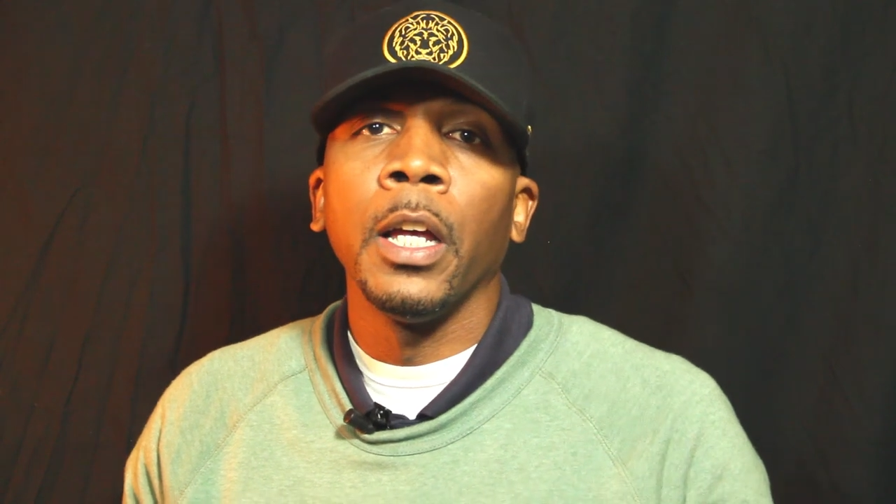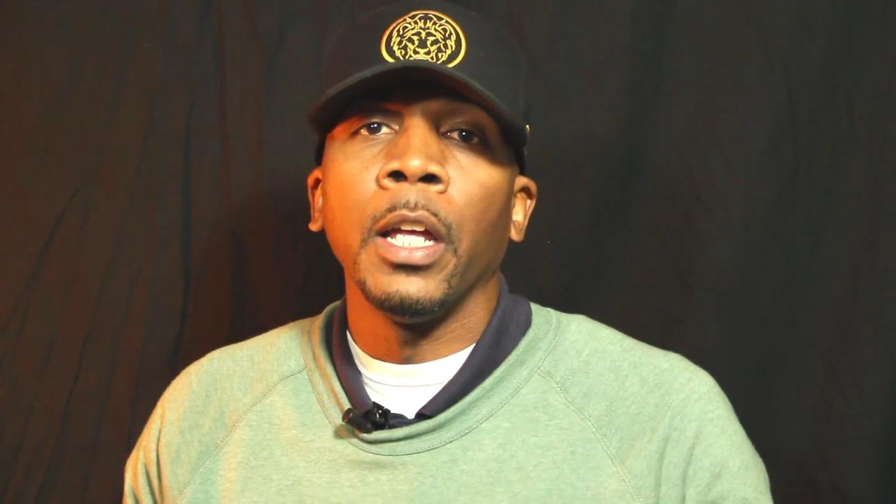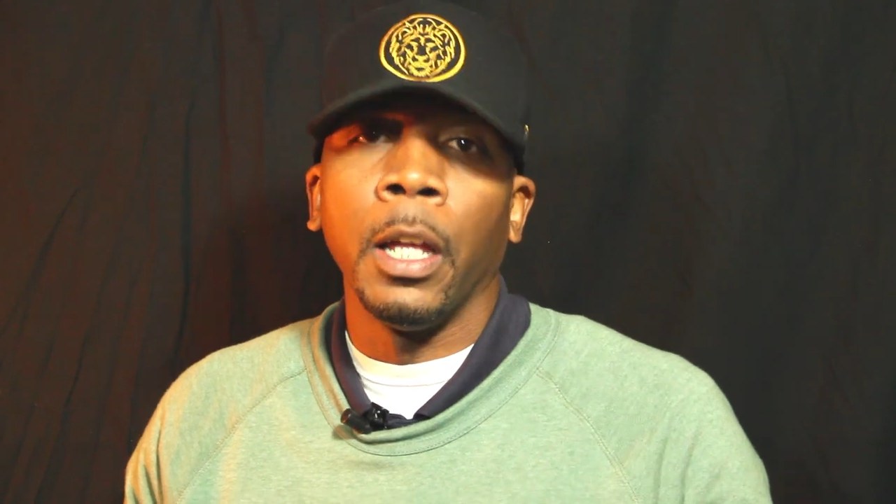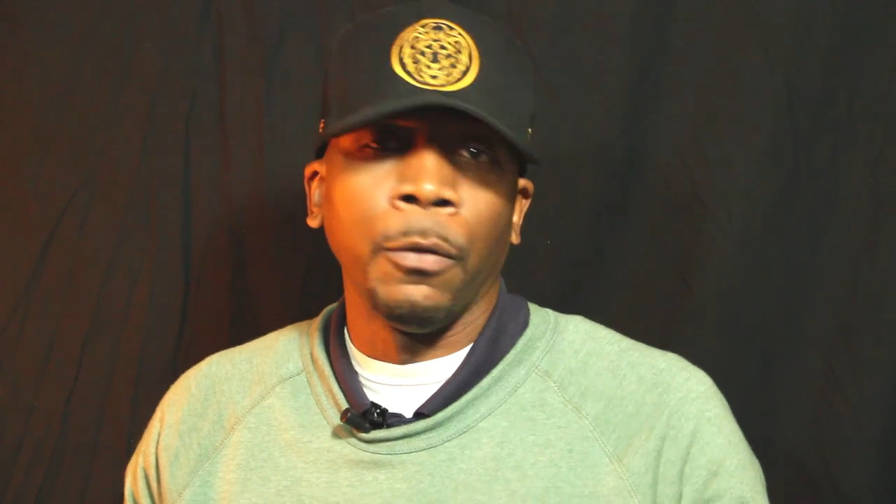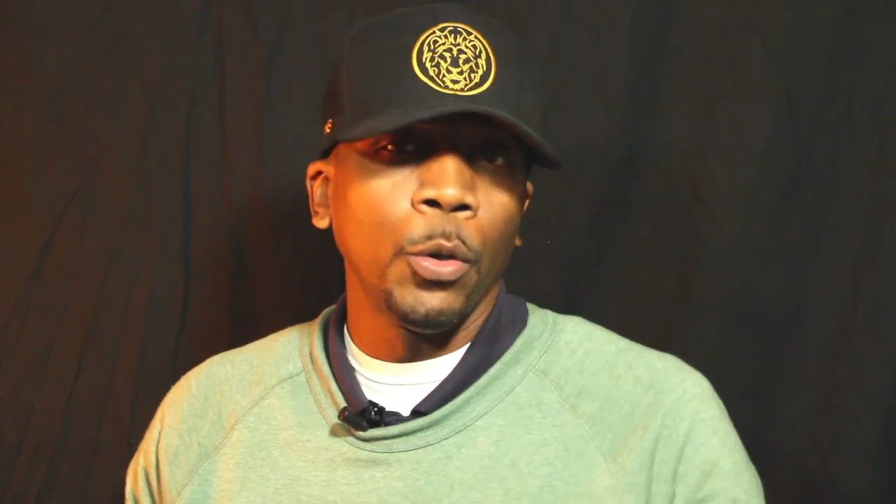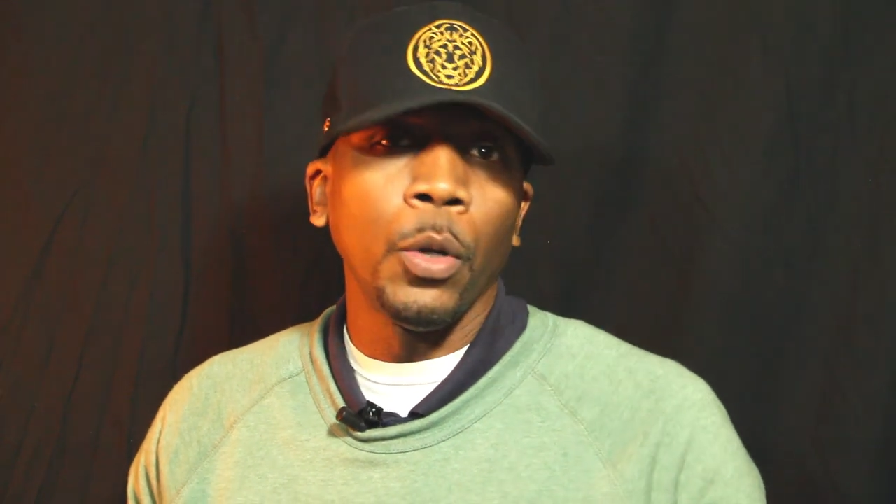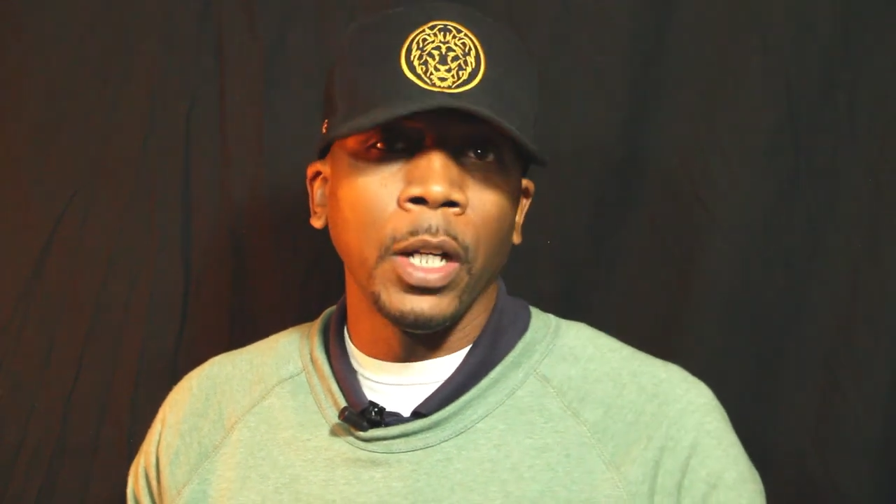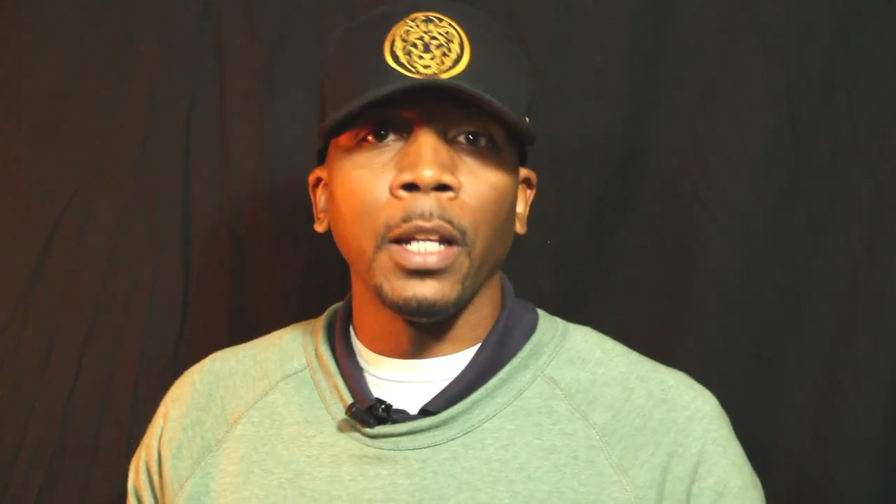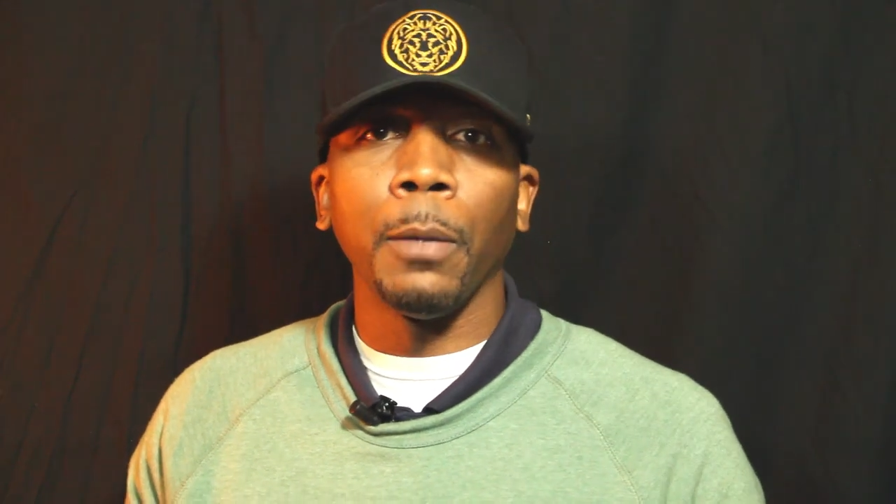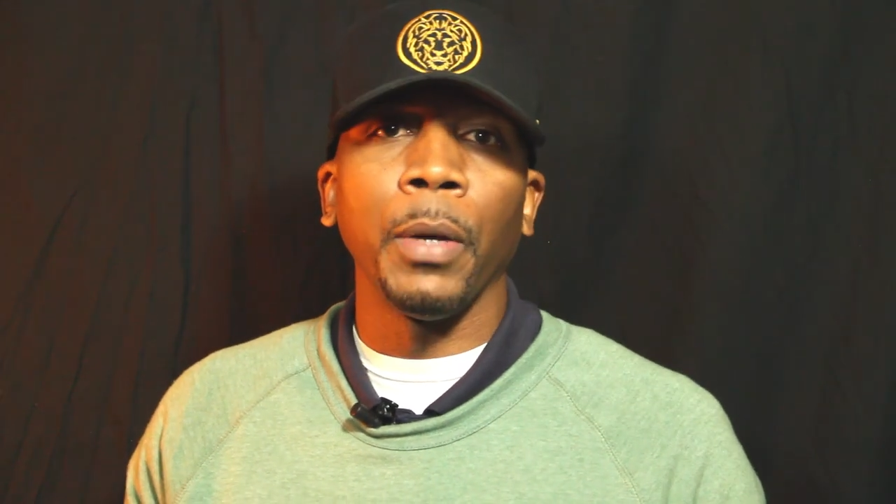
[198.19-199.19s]
if you're doing
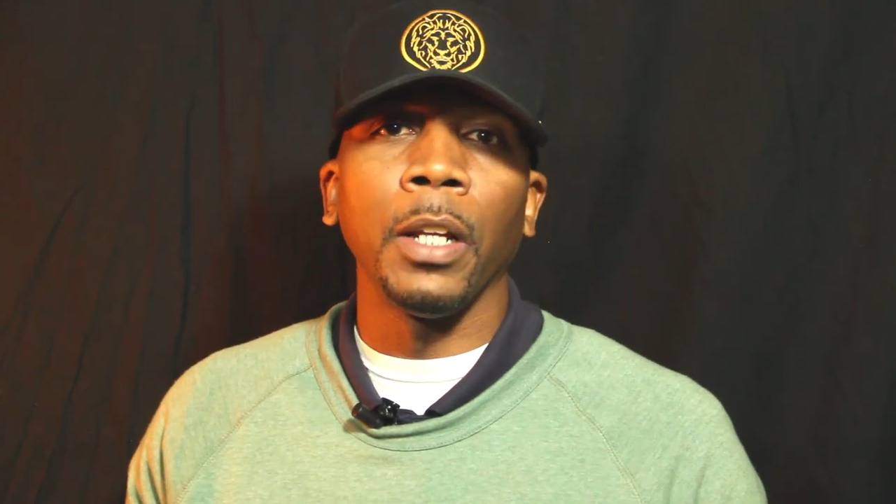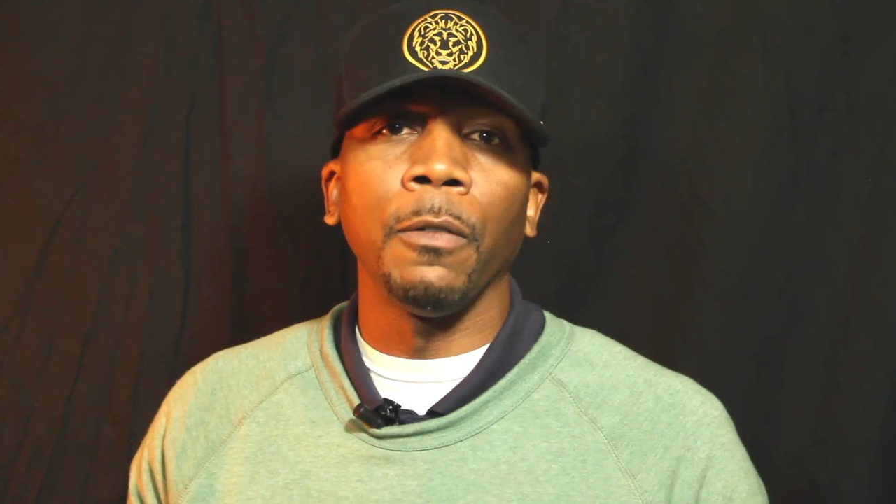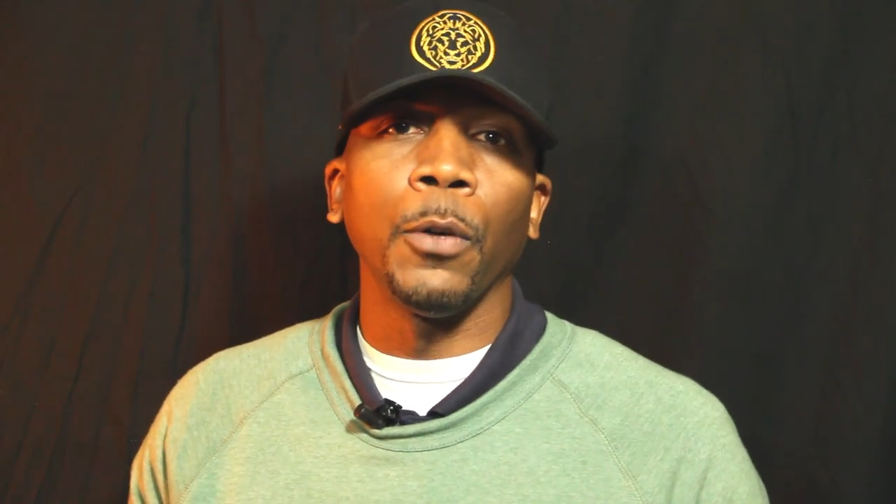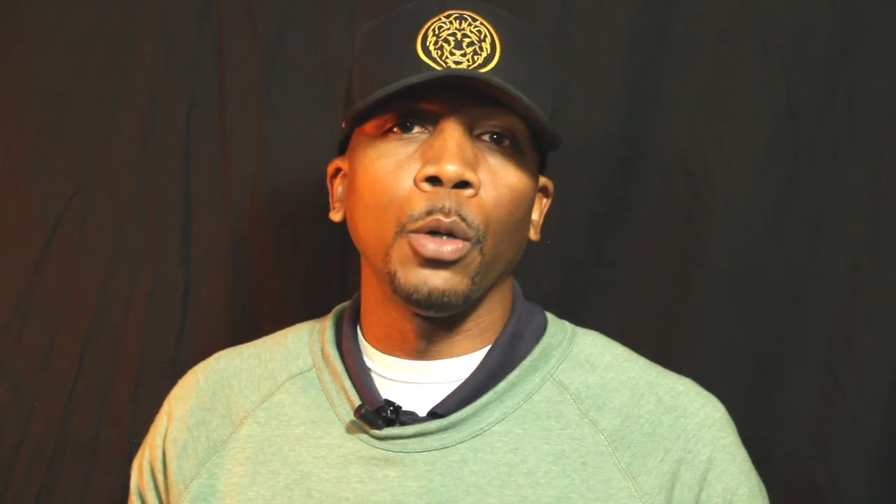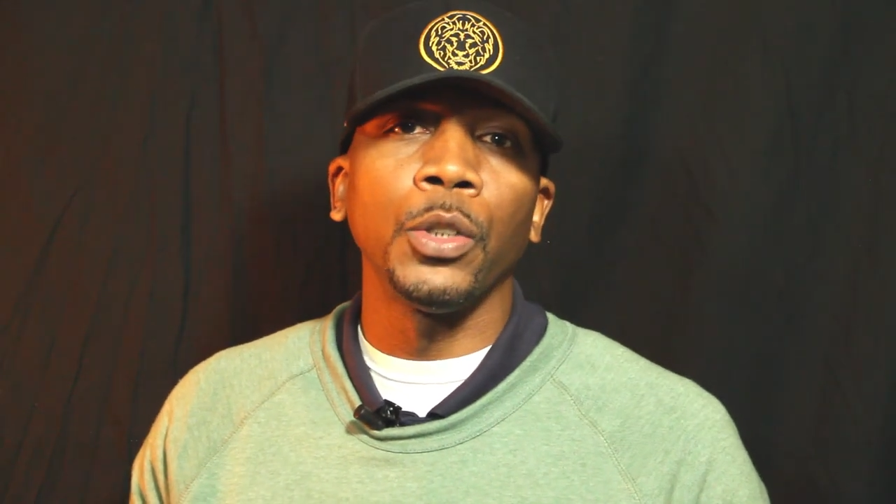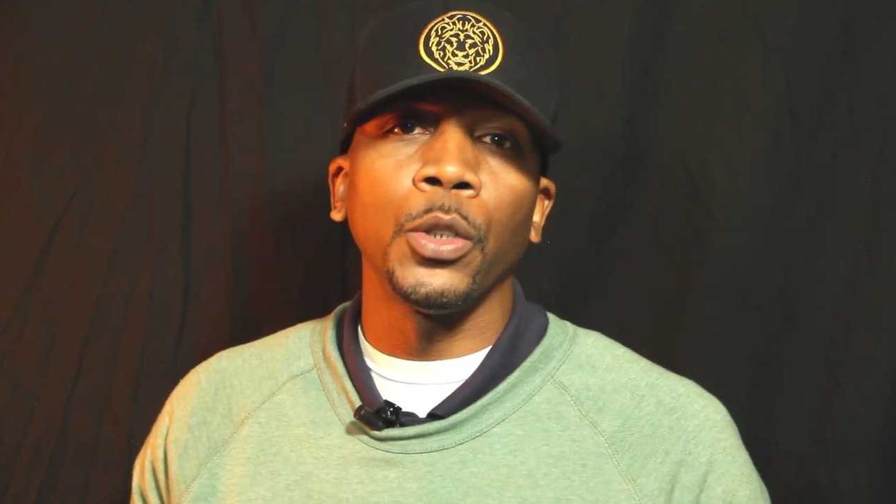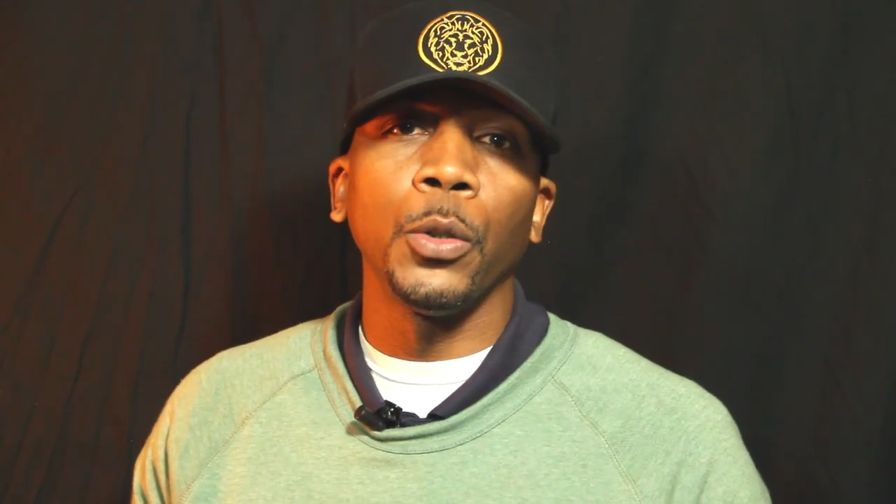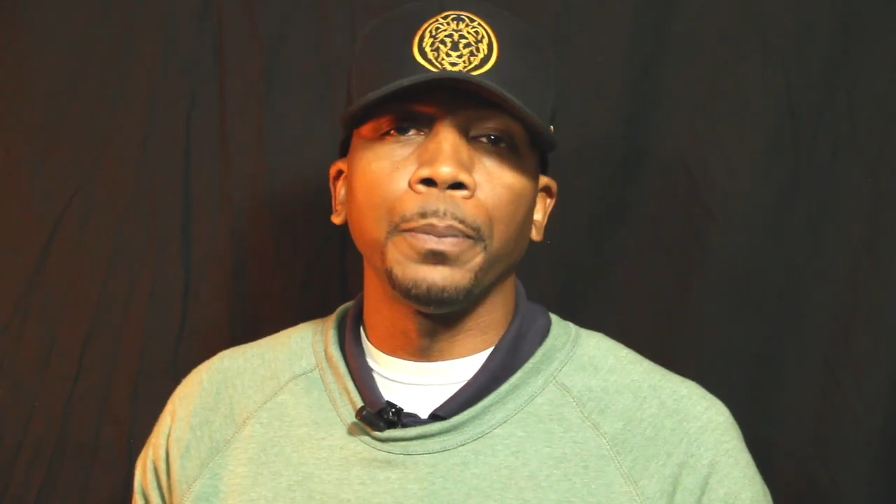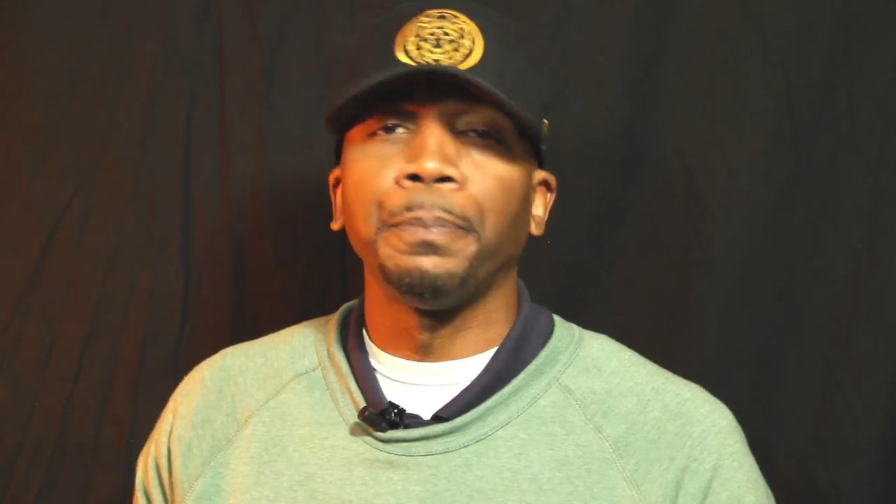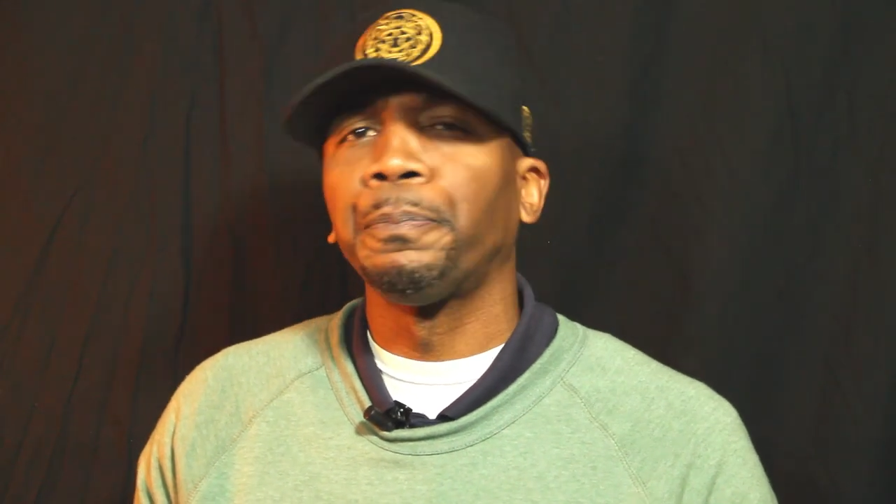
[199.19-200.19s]
an independent film
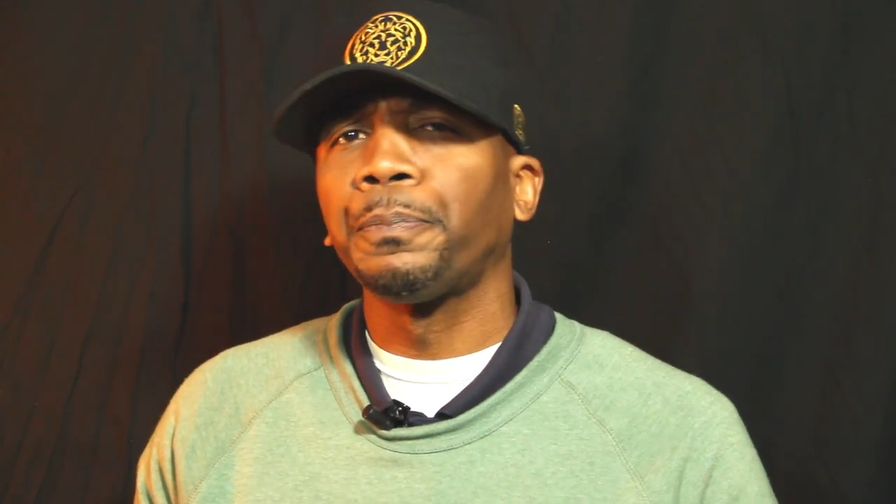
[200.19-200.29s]
shoot,